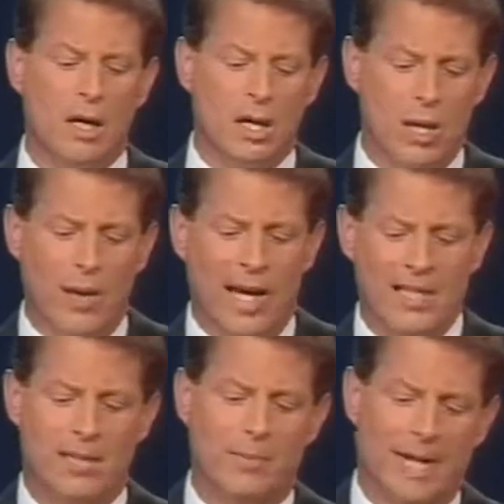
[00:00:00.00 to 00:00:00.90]
You
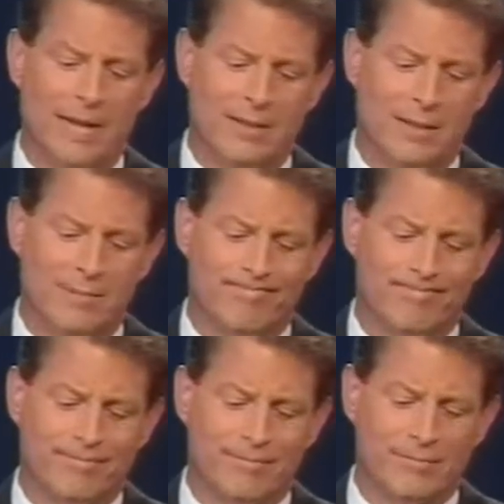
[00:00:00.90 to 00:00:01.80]
asked about the
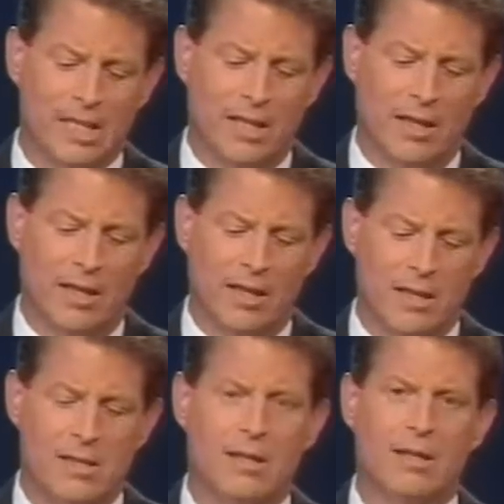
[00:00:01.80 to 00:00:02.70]

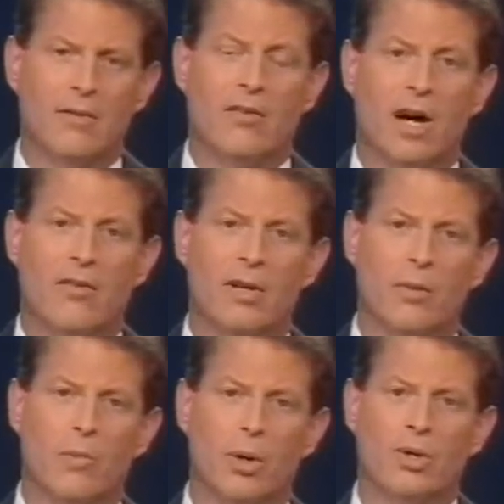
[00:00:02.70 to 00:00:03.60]
incident involving
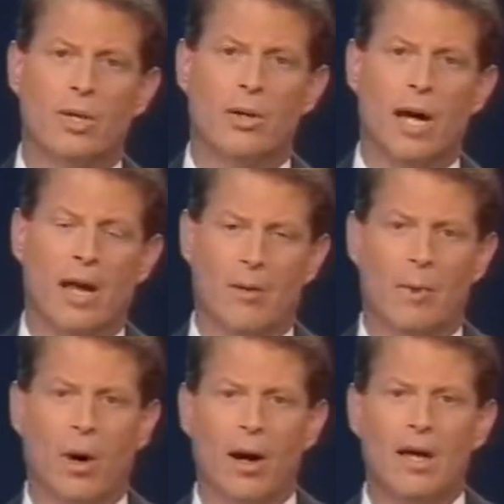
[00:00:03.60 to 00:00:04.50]
Roberto
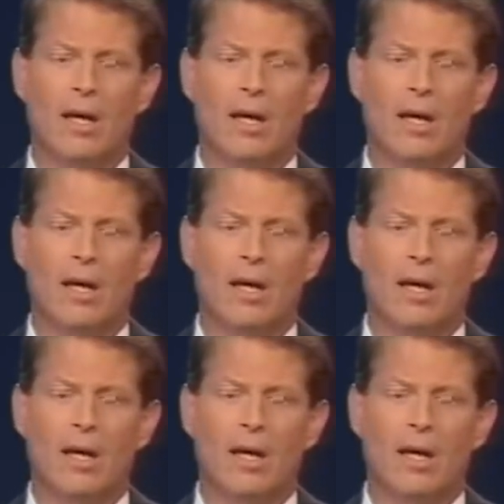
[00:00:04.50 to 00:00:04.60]
Alomar.